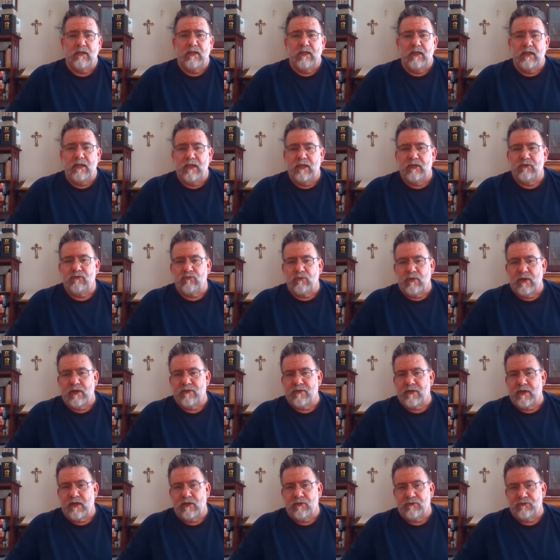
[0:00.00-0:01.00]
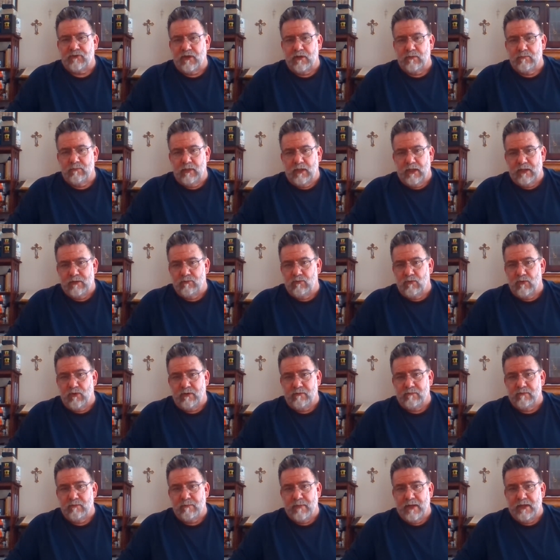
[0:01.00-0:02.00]
It's rare that I'll say a blend won't
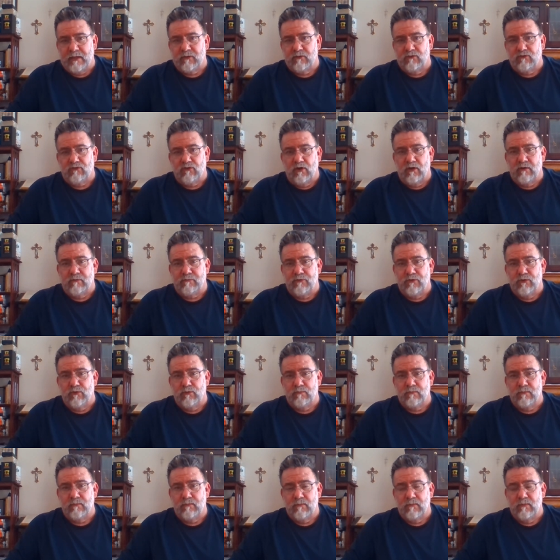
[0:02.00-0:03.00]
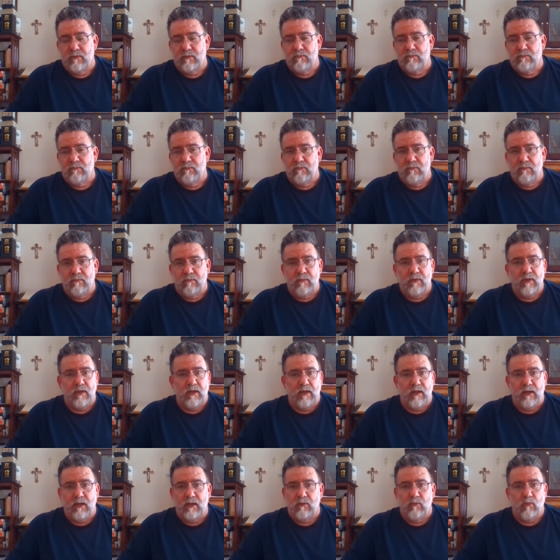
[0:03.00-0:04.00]
even make the Jar of Doom.
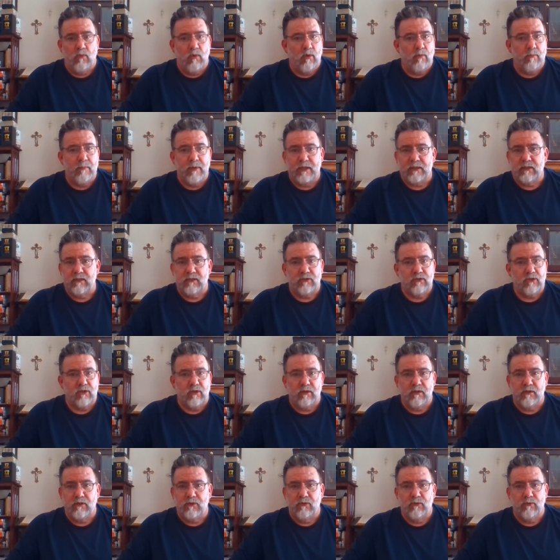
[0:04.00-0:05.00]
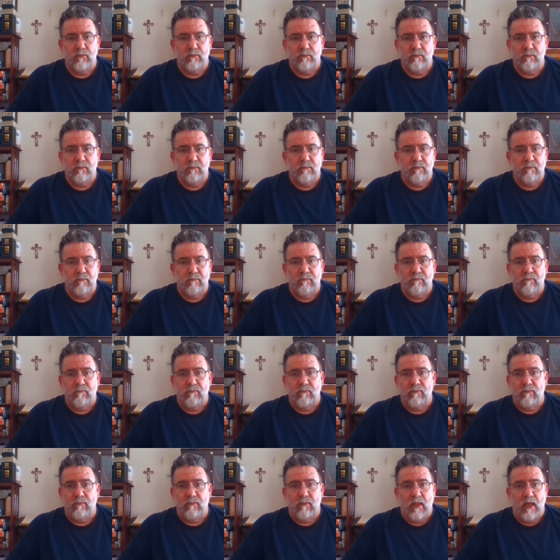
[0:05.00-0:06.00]
It won't make the Jar of
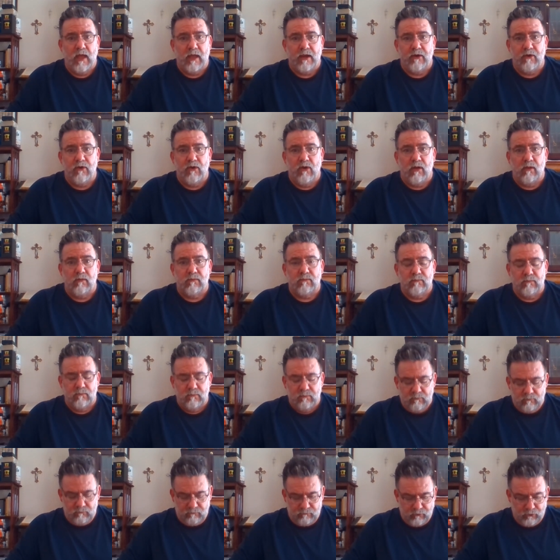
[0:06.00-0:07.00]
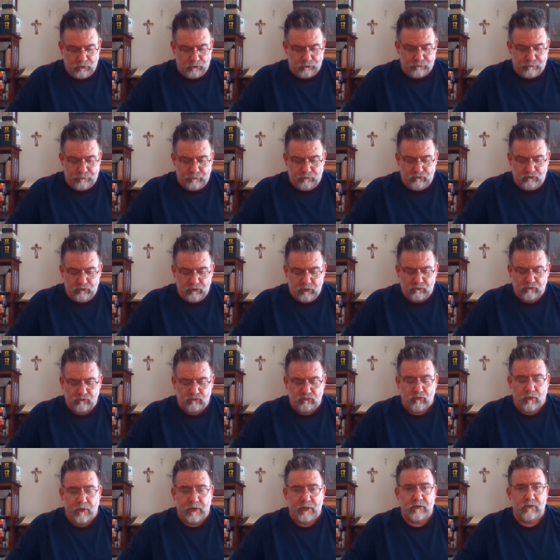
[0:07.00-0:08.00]
Doom. Not at all. For those of you just
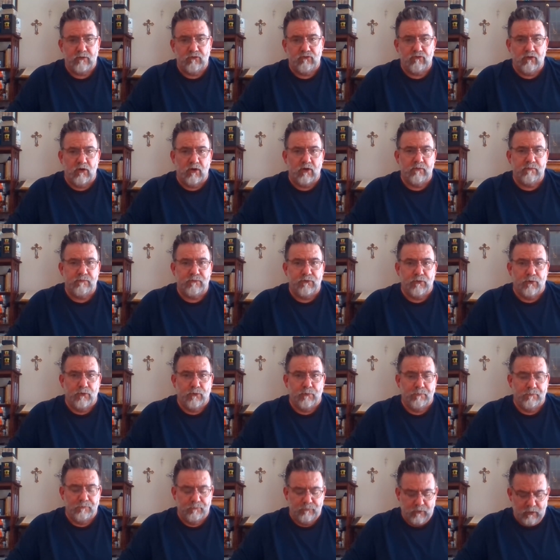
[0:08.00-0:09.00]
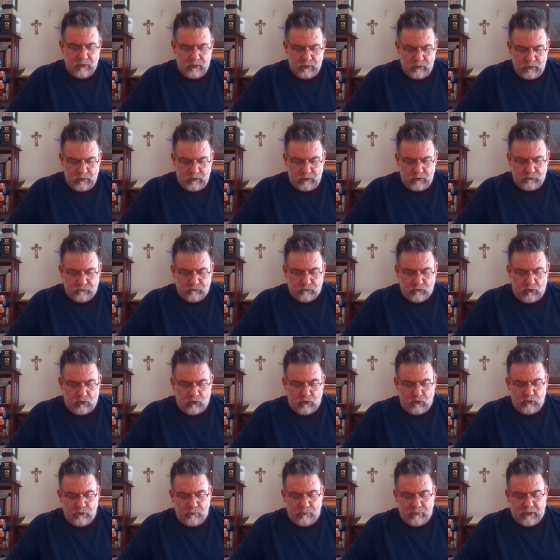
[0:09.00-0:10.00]
joining, the Jar of Doom is
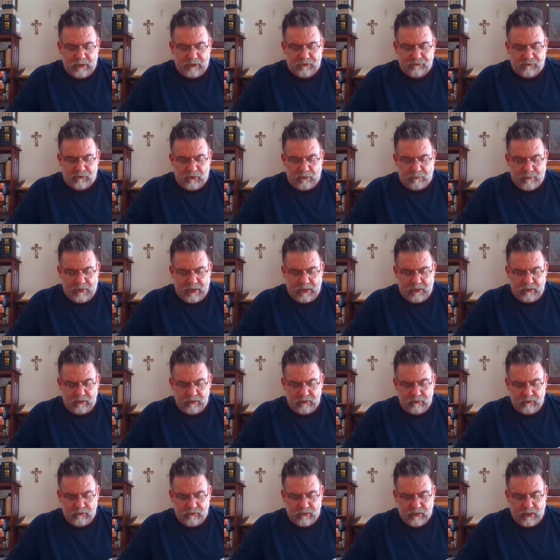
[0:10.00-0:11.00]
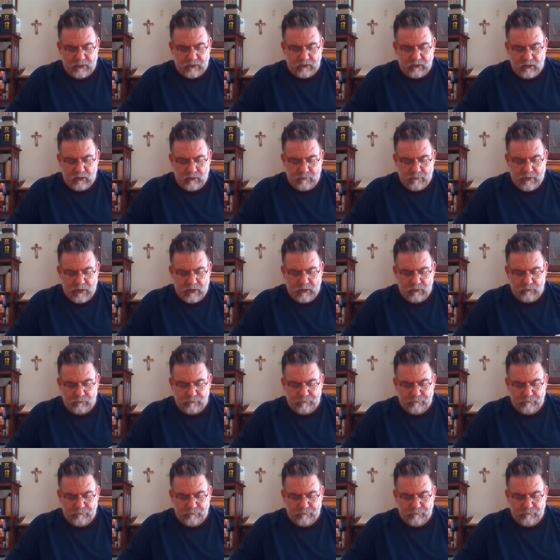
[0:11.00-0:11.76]
all the blends I make that come out